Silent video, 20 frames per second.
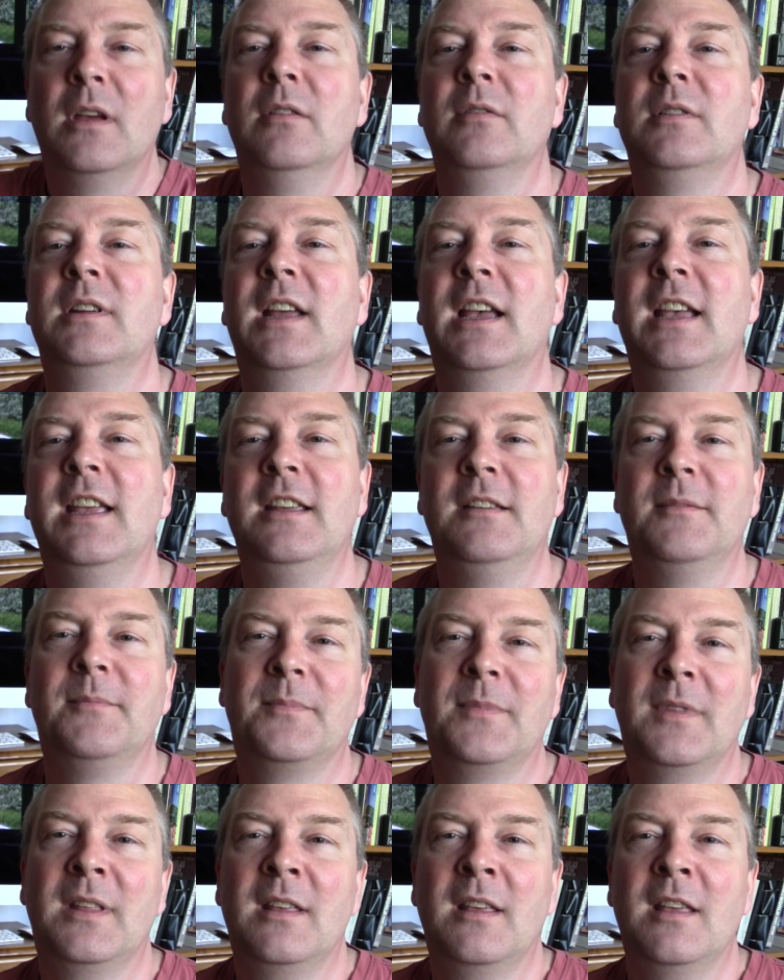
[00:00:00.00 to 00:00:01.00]
Okay,
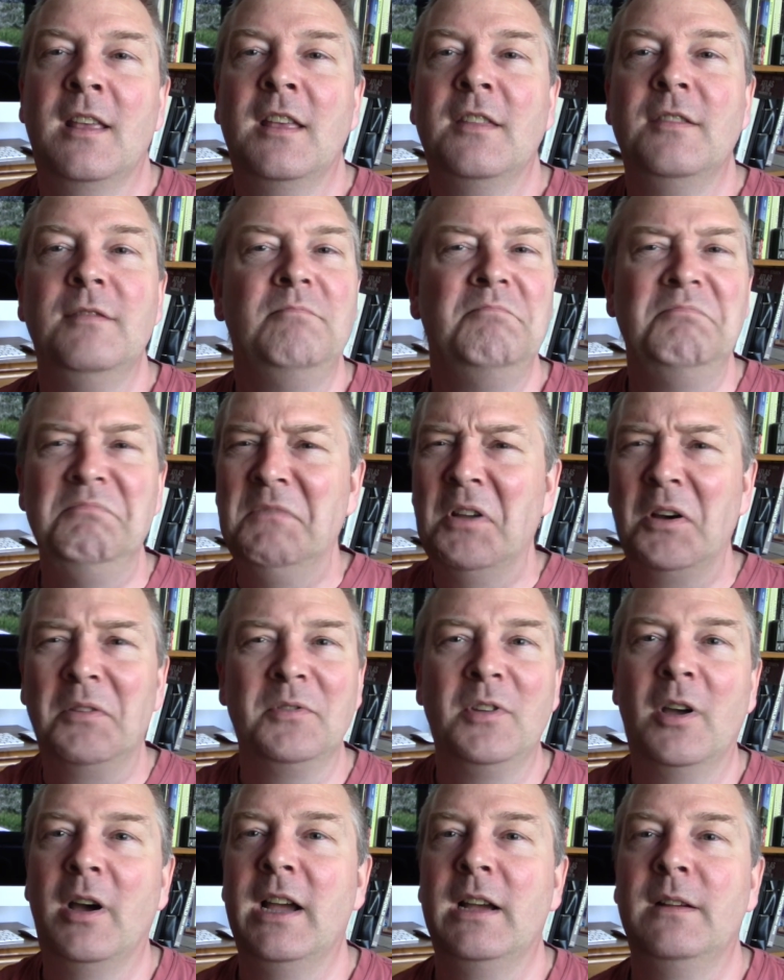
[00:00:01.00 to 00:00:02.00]
not
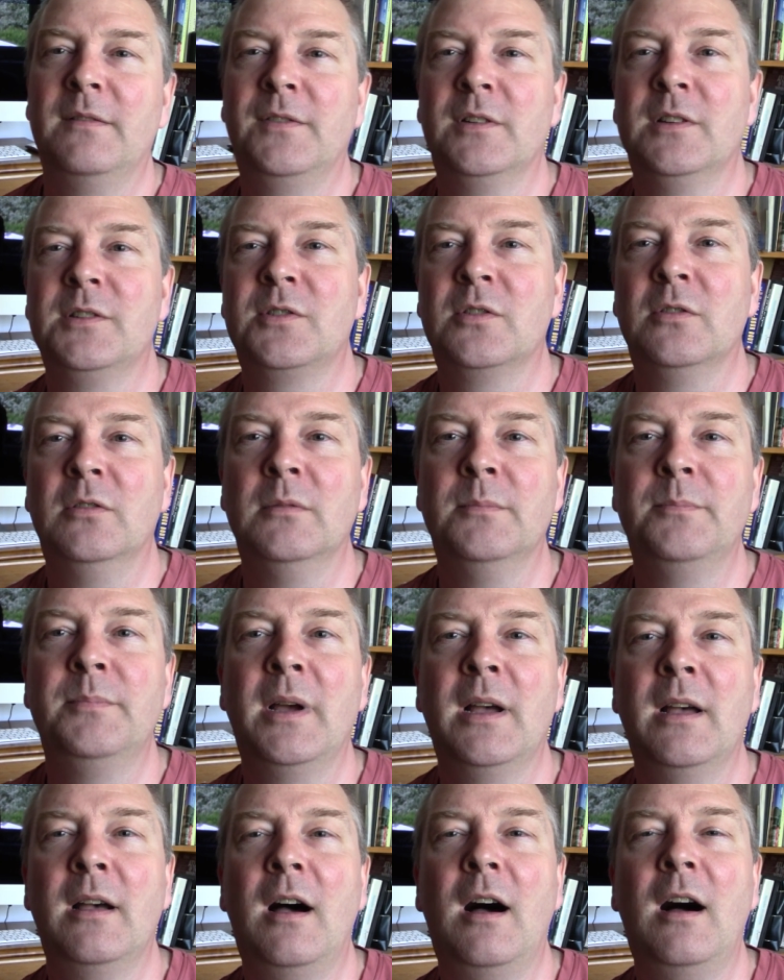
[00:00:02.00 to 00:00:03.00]
helpful at all,
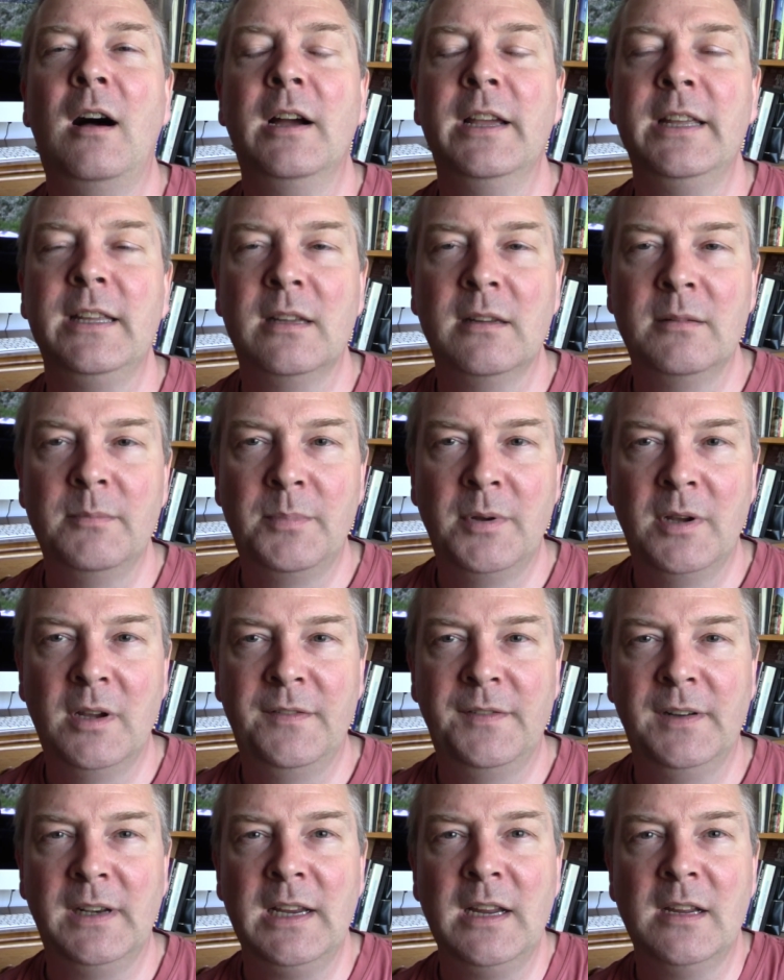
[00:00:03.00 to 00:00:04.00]
but I can
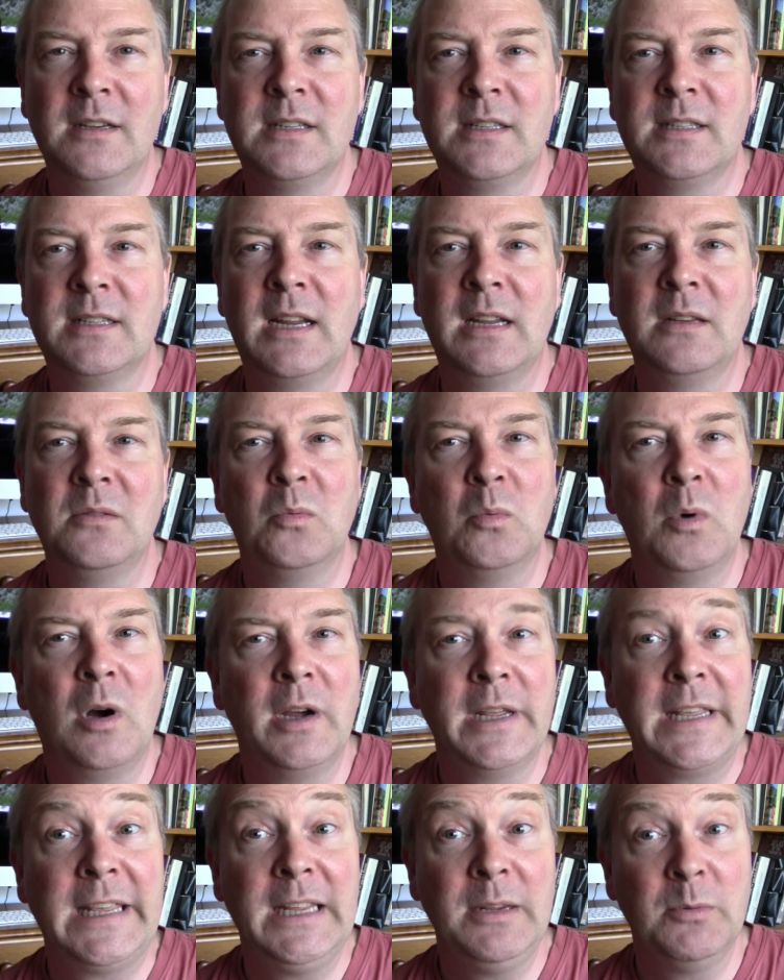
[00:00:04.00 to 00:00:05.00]
perfectly understand
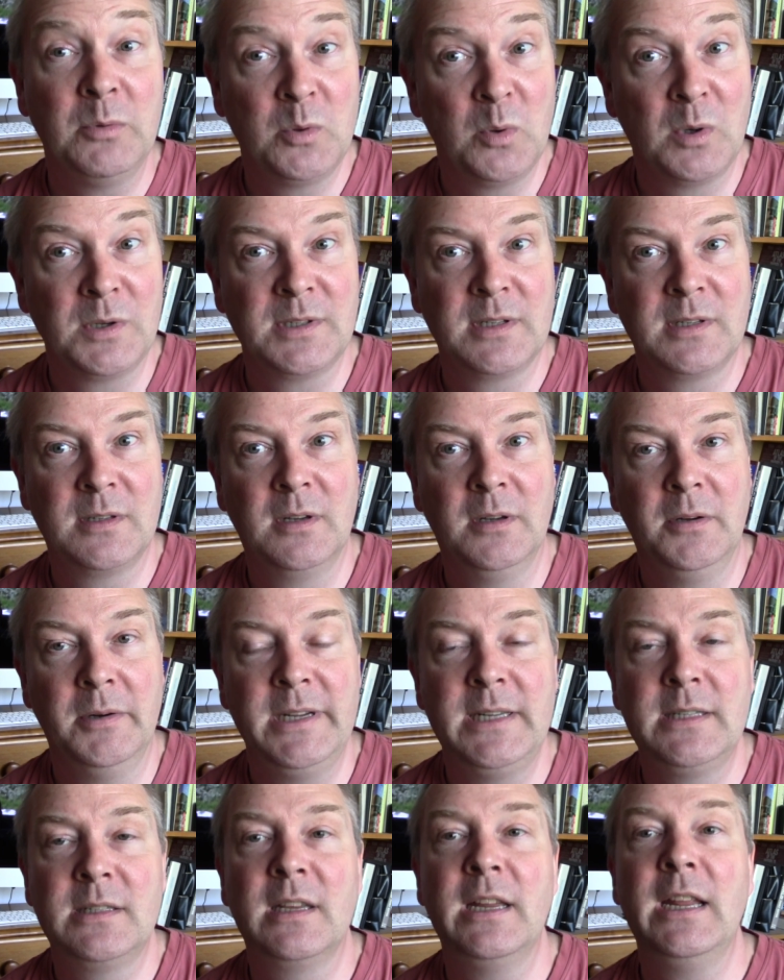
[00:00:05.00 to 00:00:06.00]
why he would want to do
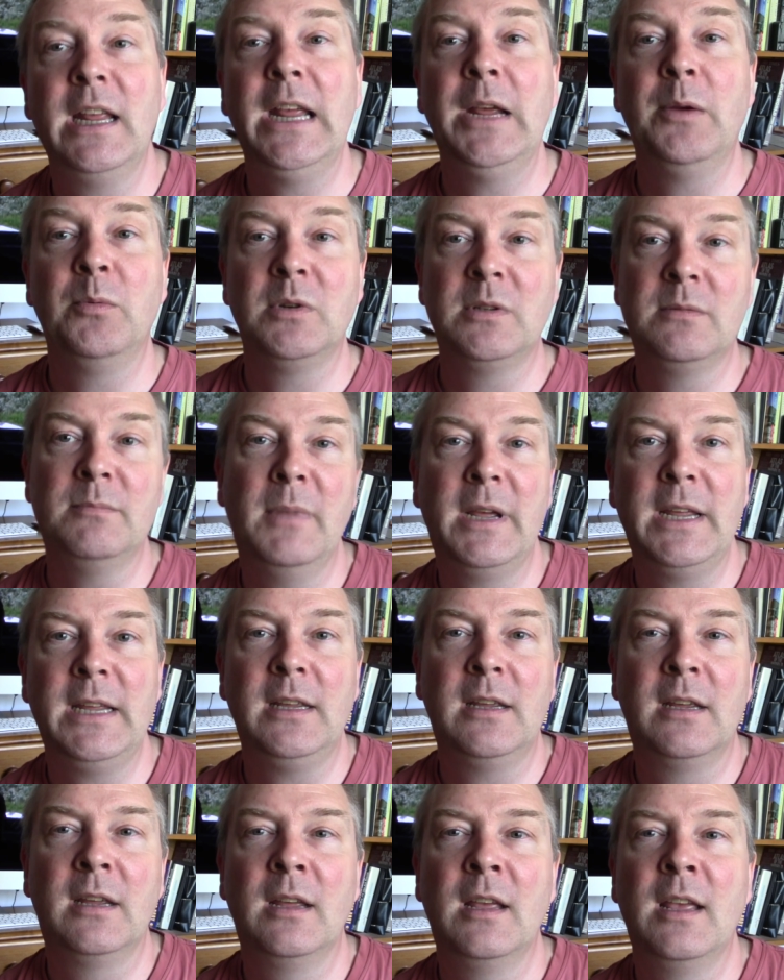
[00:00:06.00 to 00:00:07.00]
it. It would
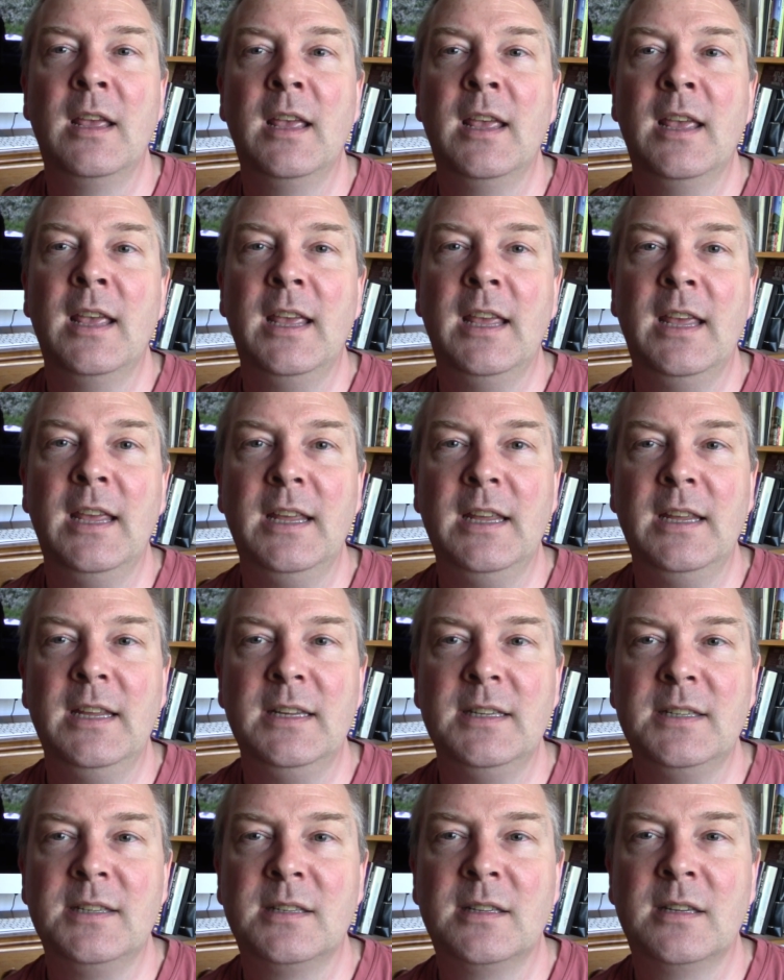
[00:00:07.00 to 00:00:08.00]
make
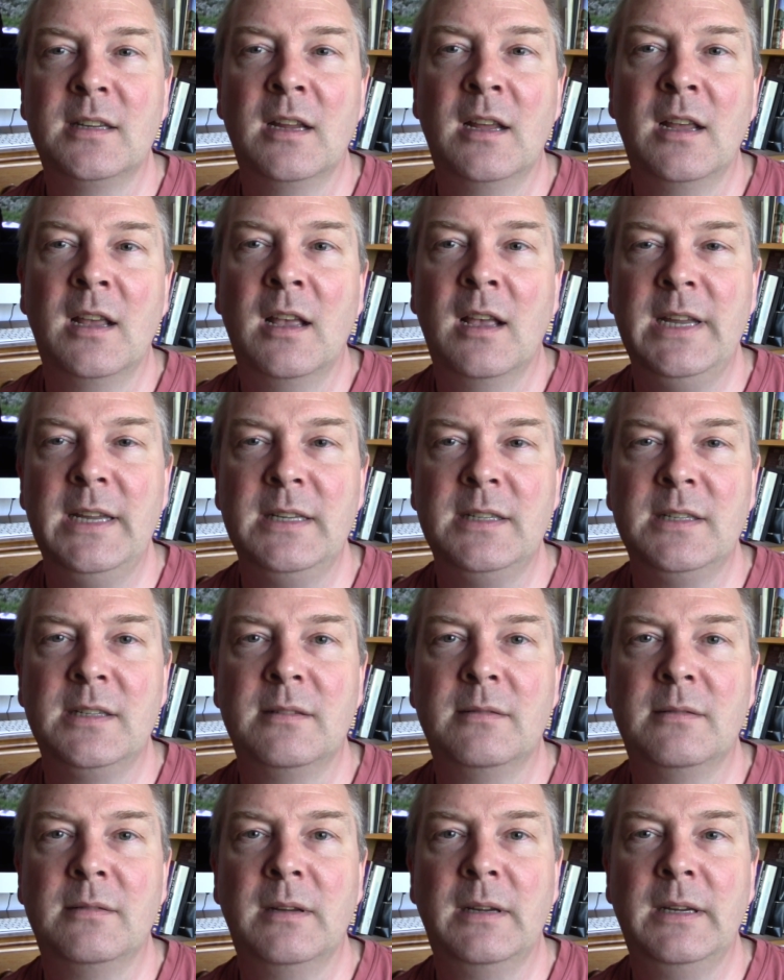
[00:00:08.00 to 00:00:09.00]
his
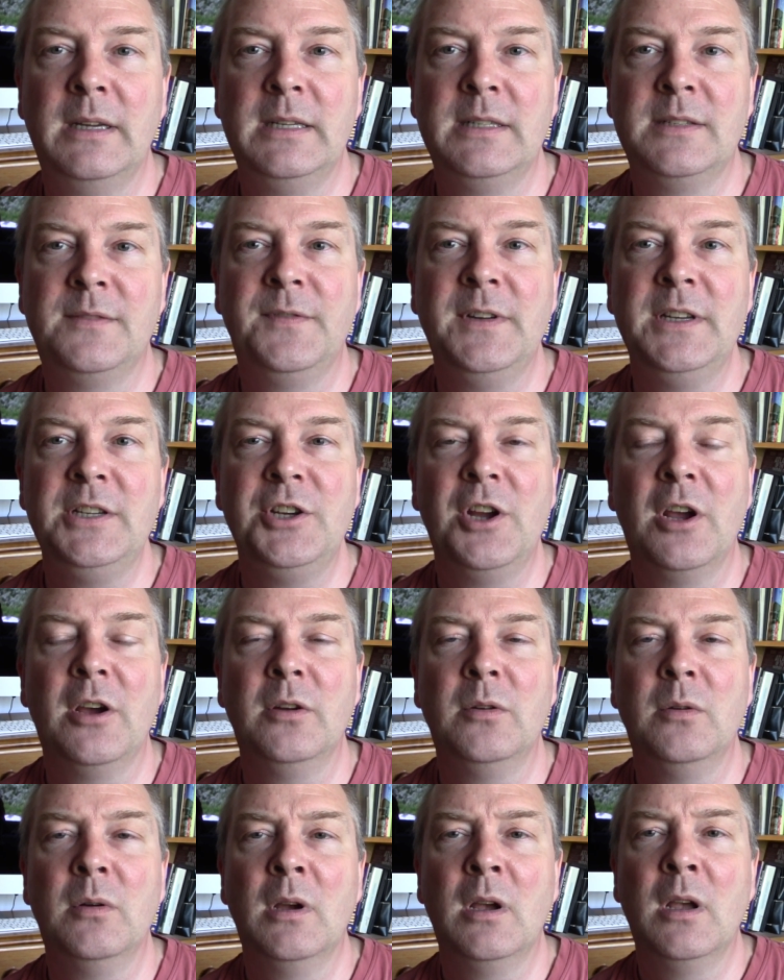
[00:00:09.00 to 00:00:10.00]

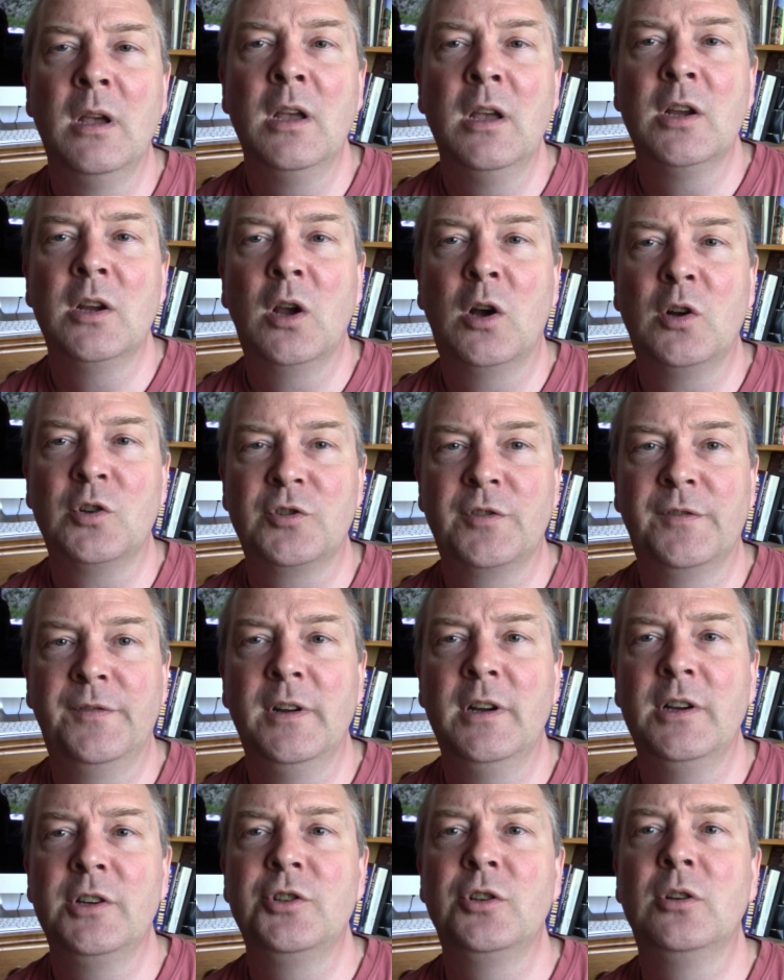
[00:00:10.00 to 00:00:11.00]
video
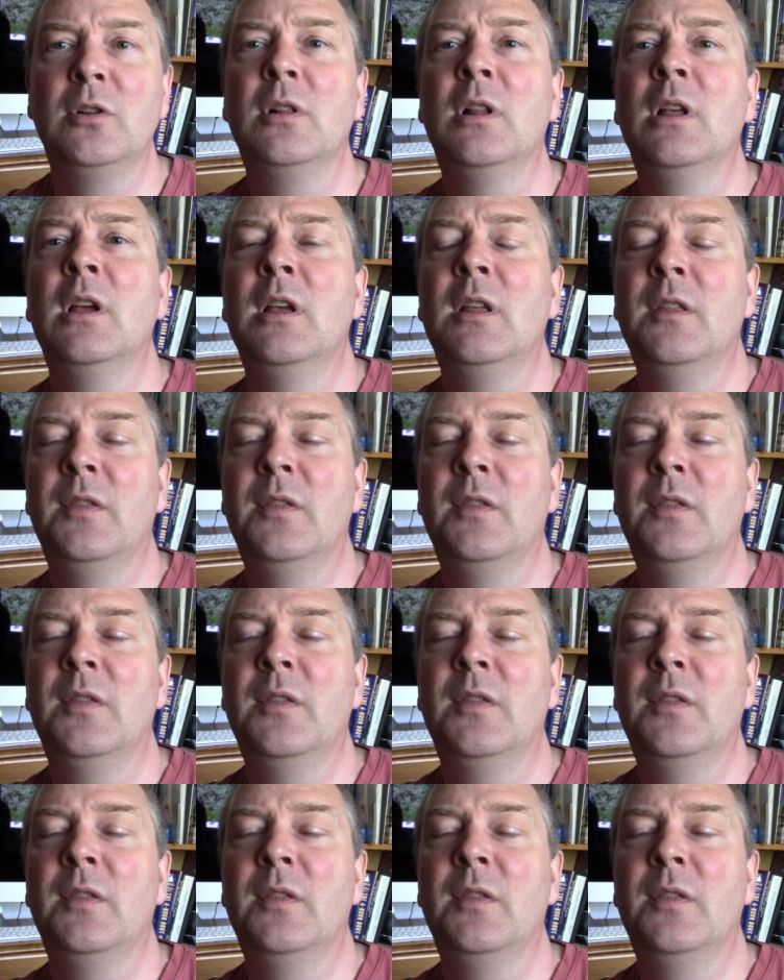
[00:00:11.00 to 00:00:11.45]
controversial.